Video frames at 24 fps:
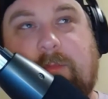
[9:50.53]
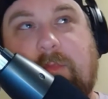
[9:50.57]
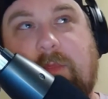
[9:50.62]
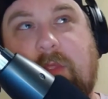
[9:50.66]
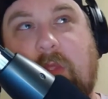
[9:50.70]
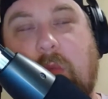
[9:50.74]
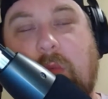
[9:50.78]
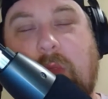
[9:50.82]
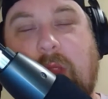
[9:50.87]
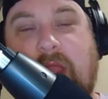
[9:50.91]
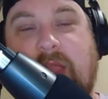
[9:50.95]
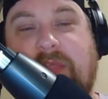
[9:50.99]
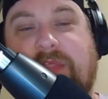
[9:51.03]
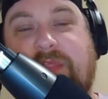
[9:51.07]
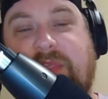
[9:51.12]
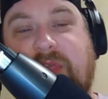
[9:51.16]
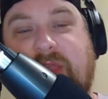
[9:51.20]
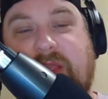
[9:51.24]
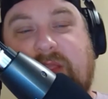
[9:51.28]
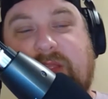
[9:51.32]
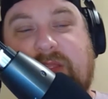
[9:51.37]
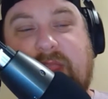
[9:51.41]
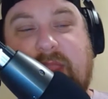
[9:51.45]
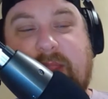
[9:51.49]
where I
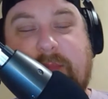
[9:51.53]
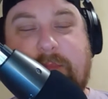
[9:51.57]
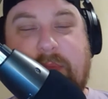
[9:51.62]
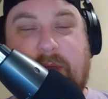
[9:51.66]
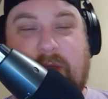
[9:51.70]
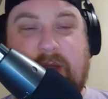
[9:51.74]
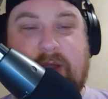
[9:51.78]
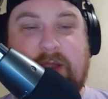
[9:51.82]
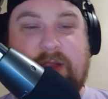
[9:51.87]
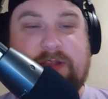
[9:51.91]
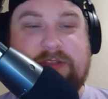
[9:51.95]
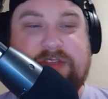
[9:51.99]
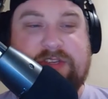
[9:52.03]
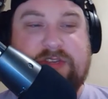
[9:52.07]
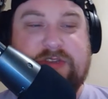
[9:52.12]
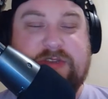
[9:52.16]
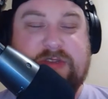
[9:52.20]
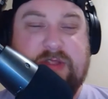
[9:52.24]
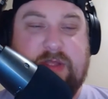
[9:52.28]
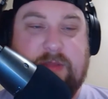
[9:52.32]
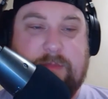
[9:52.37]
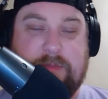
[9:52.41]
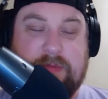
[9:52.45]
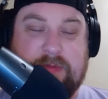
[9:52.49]
think they botched
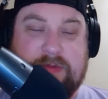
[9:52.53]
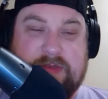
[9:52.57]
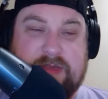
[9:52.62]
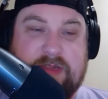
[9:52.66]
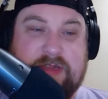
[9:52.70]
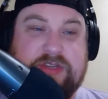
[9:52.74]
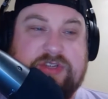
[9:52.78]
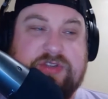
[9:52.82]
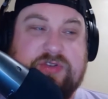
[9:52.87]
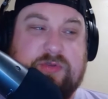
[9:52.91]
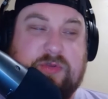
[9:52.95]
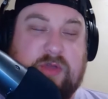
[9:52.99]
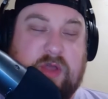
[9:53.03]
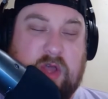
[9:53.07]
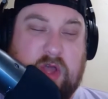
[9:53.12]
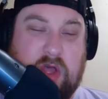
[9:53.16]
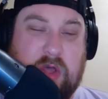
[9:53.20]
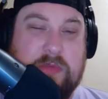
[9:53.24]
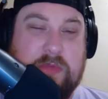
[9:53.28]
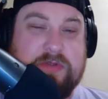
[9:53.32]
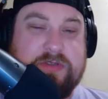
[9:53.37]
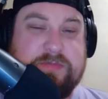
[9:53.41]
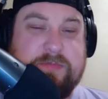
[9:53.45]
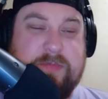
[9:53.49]
a potential
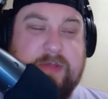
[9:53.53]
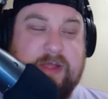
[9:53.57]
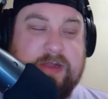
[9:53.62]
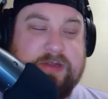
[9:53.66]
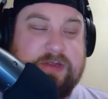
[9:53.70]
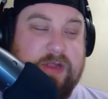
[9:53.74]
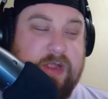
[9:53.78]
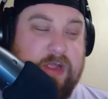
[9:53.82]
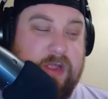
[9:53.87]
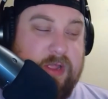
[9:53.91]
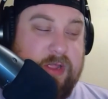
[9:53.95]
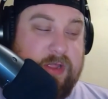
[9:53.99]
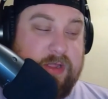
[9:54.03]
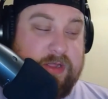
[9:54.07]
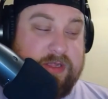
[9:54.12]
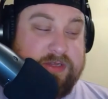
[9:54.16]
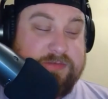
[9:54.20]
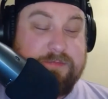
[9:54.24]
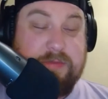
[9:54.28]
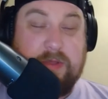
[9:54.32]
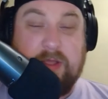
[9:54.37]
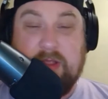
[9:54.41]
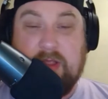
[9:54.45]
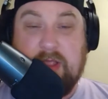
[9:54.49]
almost botch because
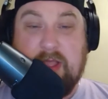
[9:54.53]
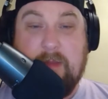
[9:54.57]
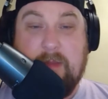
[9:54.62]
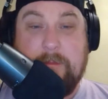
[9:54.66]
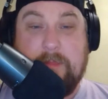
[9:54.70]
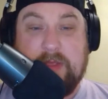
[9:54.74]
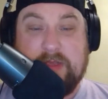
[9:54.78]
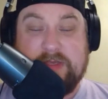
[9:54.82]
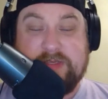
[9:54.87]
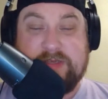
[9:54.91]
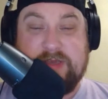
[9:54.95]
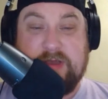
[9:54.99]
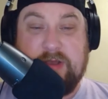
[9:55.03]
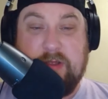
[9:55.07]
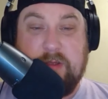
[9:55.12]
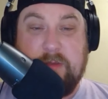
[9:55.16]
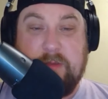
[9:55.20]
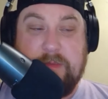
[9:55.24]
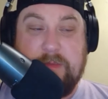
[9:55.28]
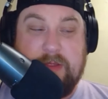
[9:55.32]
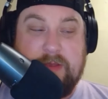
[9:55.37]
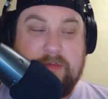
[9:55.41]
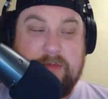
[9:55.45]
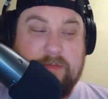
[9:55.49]
Punk got busted
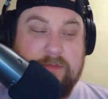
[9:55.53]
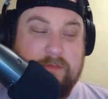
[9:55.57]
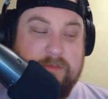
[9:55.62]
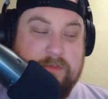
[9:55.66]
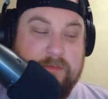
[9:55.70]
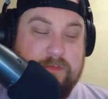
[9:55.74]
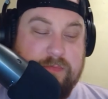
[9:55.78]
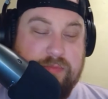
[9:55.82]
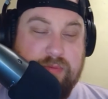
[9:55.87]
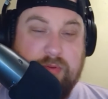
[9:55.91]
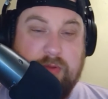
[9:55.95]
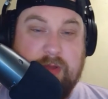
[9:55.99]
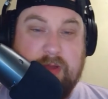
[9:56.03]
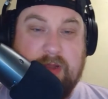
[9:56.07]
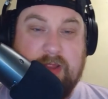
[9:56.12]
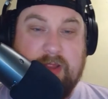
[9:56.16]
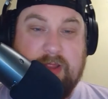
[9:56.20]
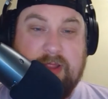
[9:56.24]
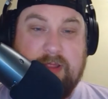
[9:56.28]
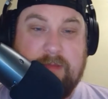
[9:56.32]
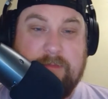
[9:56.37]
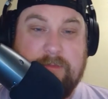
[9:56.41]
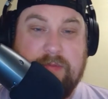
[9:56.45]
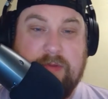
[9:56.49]
open
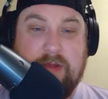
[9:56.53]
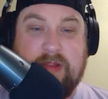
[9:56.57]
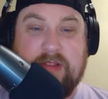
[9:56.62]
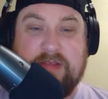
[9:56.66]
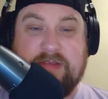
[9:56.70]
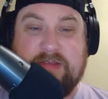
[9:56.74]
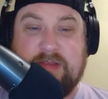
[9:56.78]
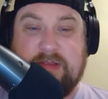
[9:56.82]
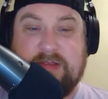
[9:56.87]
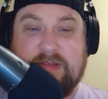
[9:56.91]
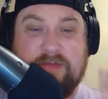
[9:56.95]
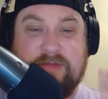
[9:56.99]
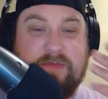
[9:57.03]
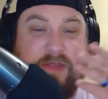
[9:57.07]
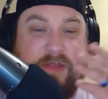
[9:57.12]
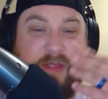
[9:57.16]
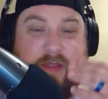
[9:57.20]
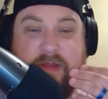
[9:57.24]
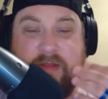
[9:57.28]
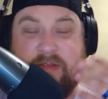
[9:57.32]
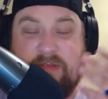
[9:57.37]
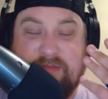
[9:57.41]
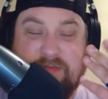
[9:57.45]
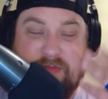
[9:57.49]
pretty extensively on
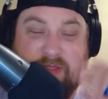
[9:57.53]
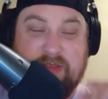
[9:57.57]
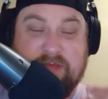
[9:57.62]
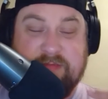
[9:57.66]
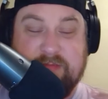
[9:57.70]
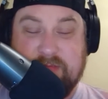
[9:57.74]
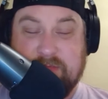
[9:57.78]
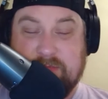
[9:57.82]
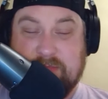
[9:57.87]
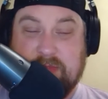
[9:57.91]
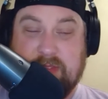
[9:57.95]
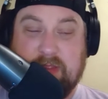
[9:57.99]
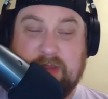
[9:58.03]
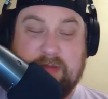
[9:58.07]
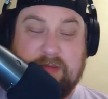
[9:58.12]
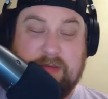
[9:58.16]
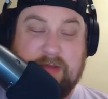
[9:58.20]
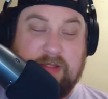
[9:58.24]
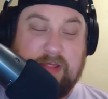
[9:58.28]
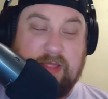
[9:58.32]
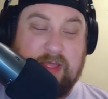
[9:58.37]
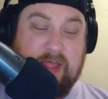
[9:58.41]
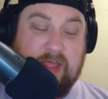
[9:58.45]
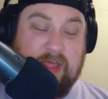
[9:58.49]
his face, was bleeding
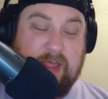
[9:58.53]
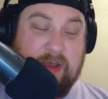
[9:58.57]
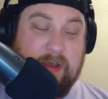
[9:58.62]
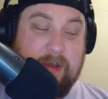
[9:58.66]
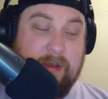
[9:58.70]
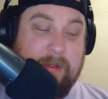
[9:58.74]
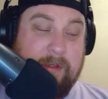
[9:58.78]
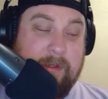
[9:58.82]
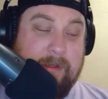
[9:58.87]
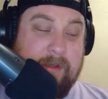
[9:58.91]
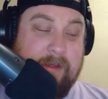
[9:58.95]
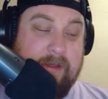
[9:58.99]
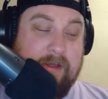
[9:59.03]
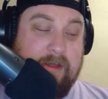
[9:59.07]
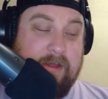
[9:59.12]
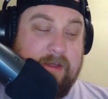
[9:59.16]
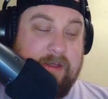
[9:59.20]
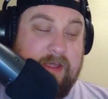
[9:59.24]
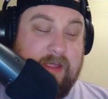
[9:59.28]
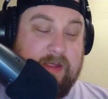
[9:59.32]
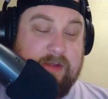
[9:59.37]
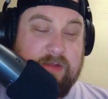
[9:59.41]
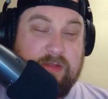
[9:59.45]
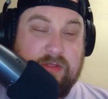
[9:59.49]
a lot.
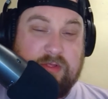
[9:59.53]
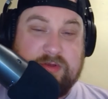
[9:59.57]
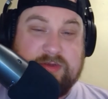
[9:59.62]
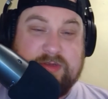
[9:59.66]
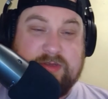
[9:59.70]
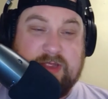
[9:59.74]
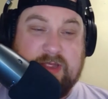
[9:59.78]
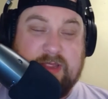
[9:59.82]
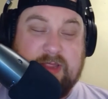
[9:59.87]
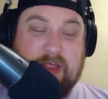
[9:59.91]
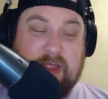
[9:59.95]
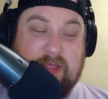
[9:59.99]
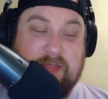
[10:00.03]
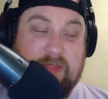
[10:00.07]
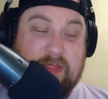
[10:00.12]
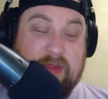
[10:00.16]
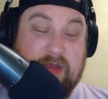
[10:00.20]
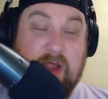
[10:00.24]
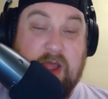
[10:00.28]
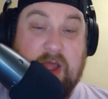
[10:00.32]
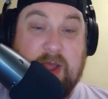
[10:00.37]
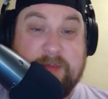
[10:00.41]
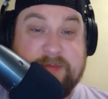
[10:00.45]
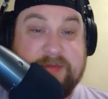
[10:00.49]
It looked like, and then
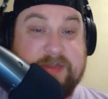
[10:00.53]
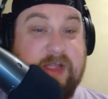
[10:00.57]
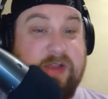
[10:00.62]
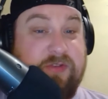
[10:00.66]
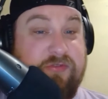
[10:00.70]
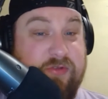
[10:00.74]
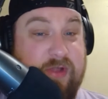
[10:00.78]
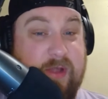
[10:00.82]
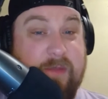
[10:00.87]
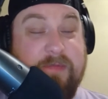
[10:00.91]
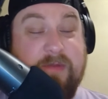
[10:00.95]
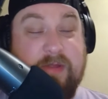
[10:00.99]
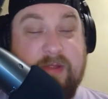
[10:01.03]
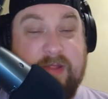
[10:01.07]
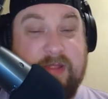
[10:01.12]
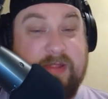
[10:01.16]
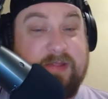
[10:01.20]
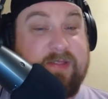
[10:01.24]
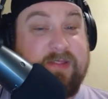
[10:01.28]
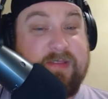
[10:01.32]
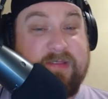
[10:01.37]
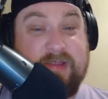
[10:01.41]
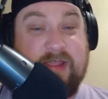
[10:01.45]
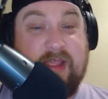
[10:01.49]
Hobbs got dropped on like
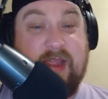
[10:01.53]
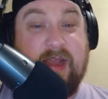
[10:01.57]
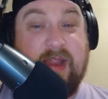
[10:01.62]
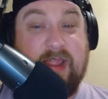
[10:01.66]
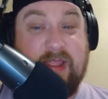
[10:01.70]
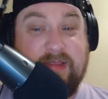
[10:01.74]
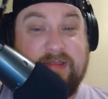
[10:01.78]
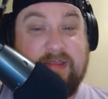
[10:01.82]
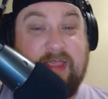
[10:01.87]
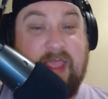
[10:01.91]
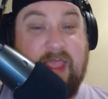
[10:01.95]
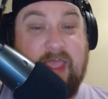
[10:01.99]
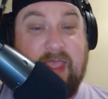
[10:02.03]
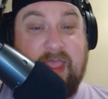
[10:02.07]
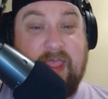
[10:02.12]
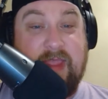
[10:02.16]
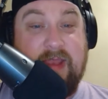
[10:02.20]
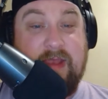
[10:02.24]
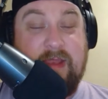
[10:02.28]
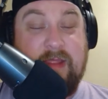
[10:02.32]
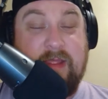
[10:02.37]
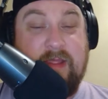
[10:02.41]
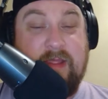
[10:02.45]
the side of his head.